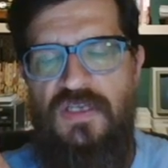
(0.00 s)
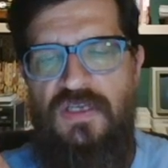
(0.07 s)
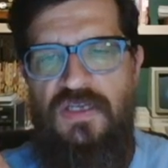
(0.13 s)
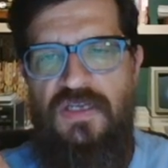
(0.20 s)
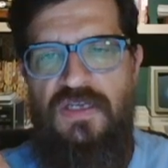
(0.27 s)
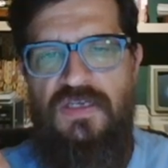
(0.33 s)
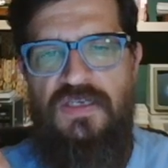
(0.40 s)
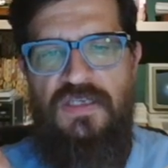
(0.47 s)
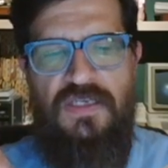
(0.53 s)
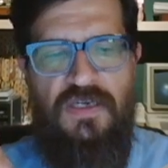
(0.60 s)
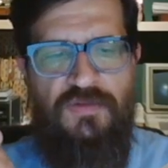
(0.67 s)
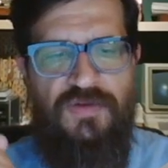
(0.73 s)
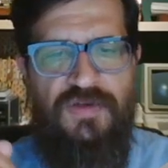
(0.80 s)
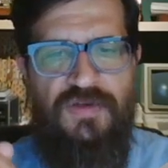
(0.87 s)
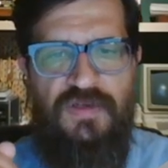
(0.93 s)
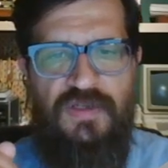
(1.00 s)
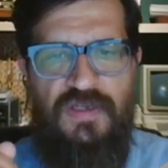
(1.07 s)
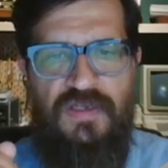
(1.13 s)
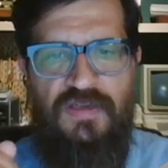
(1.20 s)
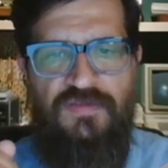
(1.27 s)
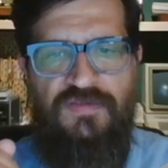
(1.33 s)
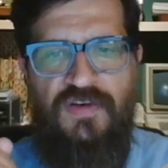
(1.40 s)
and in our
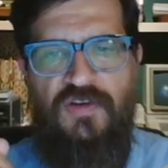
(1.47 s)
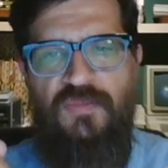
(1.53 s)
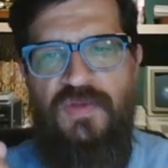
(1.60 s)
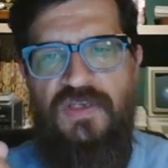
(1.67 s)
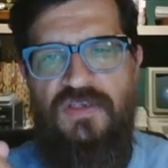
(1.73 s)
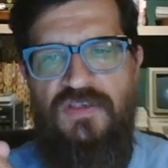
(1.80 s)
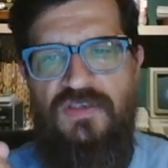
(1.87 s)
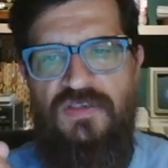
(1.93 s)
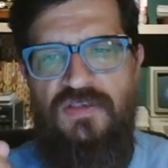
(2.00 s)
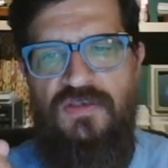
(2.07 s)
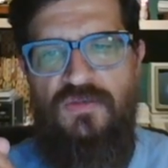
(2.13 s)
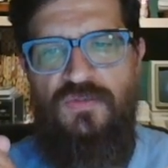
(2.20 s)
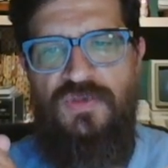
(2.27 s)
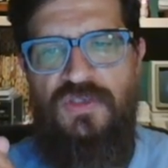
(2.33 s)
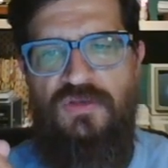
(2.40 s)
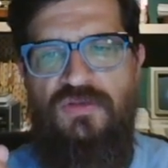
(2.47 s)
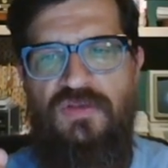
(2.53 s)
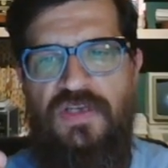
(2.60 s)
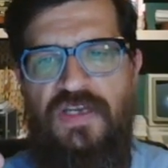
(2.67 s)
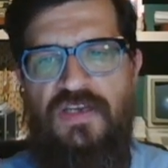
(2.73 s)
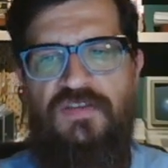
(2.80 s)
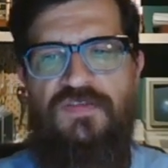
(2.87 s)
environment we don't
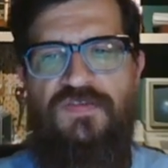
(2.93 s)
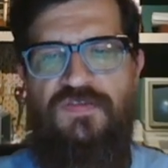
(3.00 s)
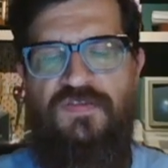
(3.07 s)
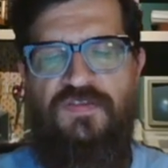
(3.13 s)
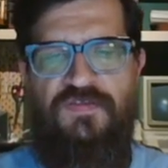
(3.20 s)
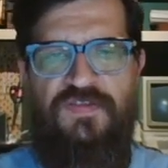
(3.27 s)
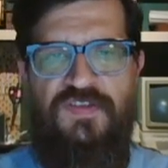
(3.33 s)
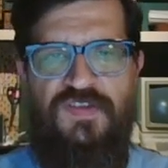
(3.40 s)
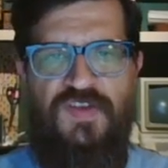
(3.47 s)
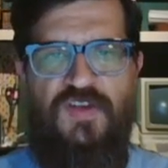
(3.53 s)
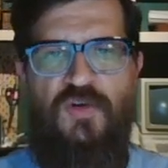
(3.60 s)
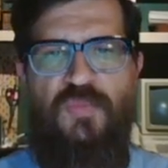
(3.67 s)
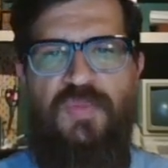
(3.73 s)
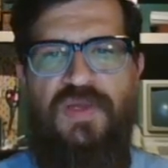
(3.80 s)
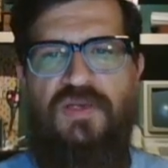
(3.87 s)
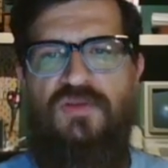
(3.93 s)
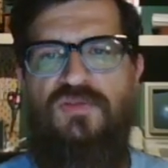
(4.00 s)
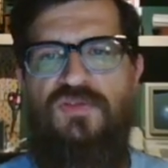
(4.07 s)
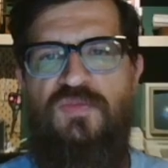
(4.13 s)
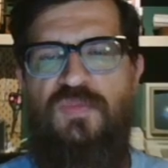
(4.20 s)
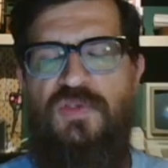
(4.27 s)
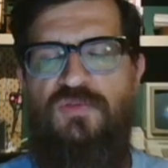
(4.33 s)
have physical
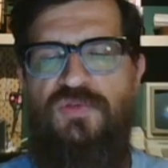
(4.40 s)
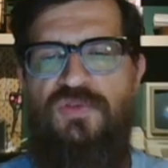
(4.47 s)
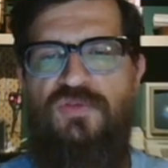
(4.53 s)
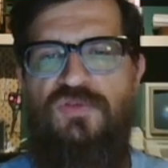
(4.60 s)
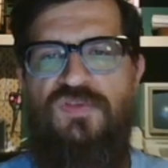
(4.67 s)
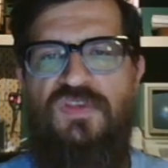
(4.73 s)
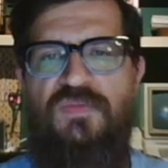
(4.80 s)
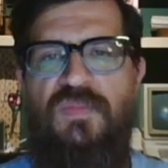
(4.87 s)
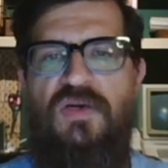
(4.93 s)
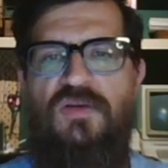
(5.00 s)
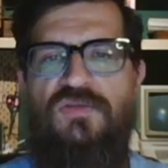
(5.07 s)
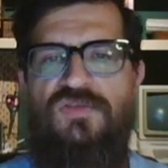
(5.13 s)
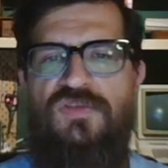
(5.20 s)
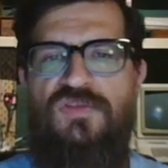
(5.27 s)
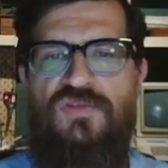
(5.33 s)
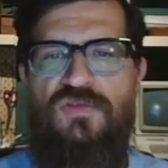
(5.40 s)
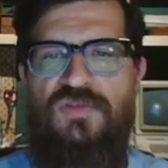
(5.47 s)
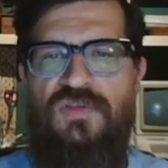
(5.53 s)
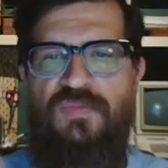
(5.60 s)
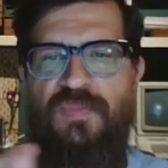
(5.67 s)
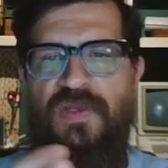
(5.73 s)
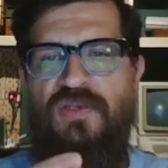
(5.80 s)
pedals, but we use the mouse. So
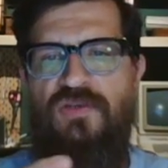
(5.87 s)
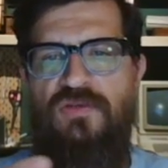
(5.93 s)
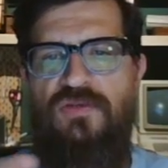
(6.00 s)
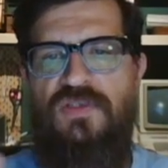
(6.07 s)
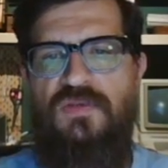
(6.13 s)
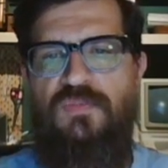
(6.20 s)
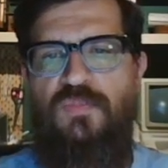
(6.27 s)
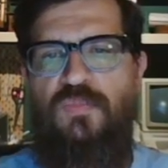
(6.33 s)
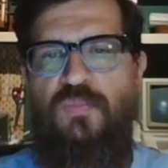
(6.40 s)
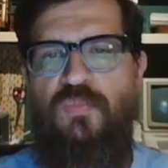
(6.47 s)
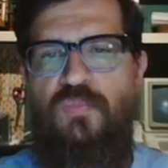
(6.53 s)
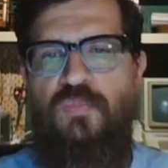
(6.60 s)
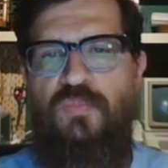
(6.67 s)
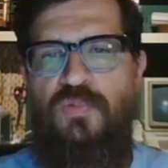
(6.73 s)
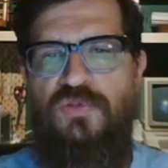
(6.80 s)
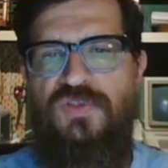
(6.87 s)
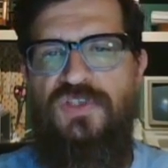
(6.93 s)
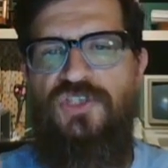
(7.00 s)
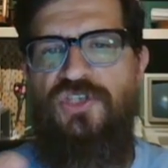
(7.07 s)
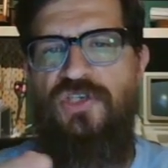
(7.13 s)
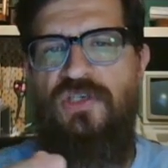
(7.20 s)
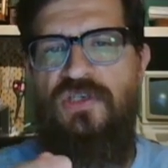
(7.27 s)
depending on the
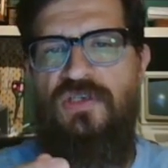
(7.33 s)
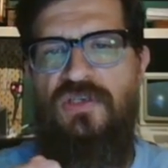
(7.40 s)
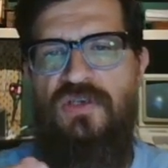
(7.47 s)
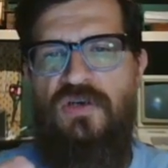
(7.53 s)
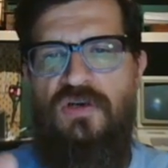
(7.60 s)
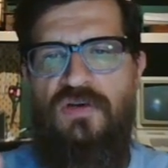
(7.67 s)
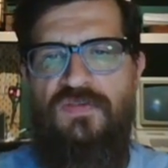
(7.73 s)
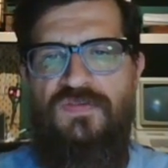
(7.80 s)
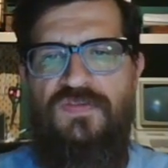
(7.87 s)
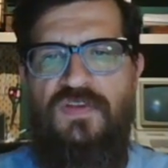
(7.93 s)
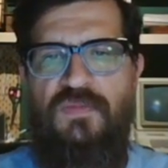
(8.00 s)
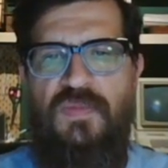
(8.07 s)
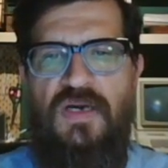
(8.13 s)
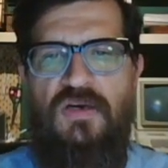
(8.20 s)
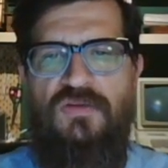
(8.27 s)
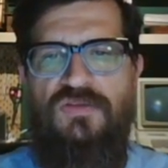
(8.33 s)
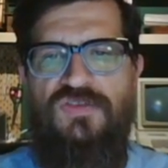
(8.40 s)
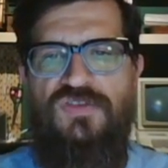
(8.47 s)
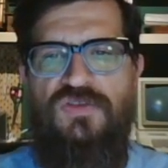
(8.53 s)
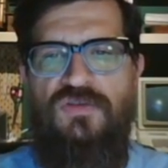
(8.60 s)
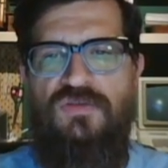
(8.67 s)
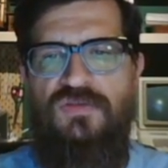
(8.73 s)
position of the
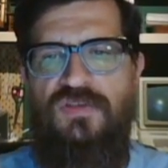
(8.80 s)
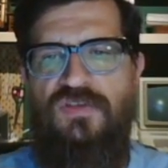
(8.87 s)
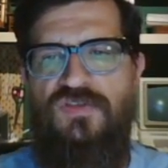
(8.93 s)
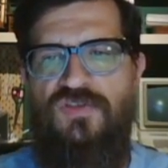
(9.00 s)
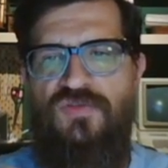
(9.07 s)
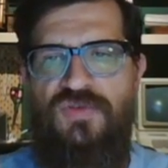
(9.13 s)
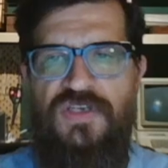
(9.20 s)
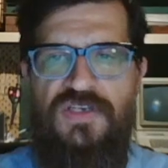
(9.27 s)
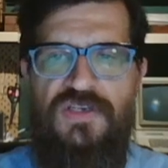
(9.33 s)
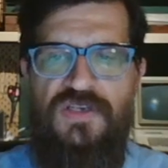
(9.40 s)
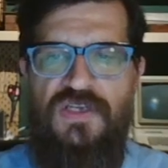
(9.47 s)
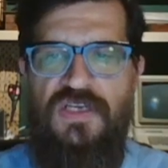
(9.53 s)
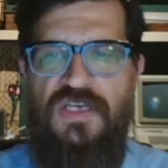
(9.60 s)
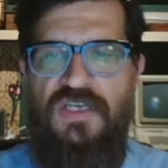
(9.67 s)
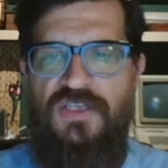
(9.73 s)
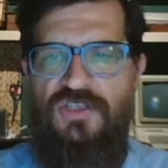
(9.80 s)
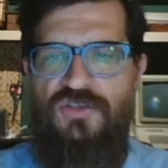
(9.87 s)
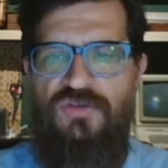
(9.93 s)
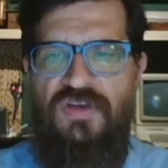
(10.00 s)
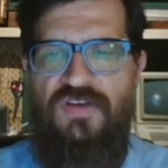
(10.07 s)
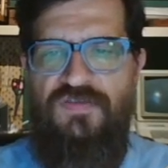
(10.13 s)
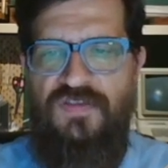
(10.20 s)
mouse on the screen, you
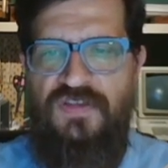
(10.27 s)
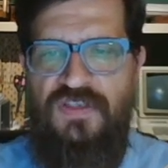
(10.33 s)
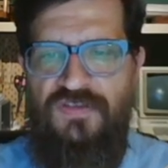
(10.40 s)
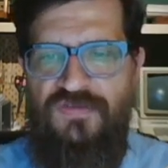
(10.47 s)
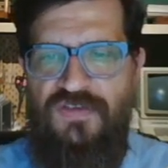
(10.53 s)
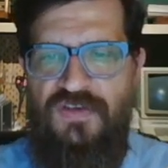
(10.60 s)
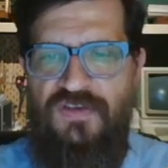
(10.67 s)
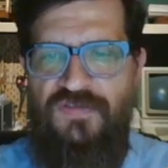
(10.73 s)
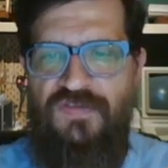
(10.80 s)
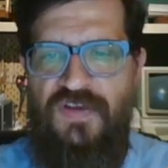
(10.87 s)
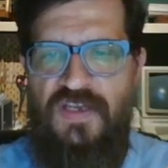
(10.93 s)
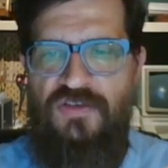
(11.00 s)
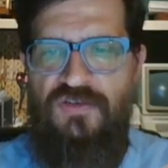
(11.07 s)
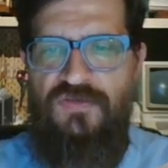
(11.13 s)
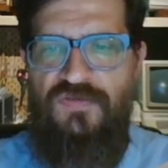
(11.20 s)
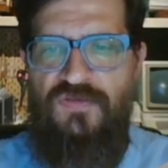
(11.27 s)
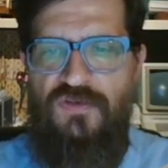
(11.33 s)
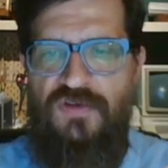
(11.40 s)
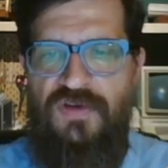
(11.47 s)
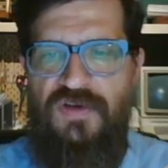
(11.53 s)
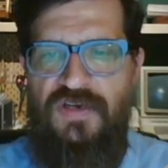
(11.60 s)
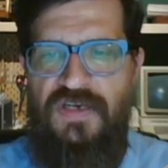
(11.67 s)
have a different value
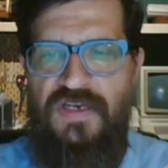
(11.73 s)
for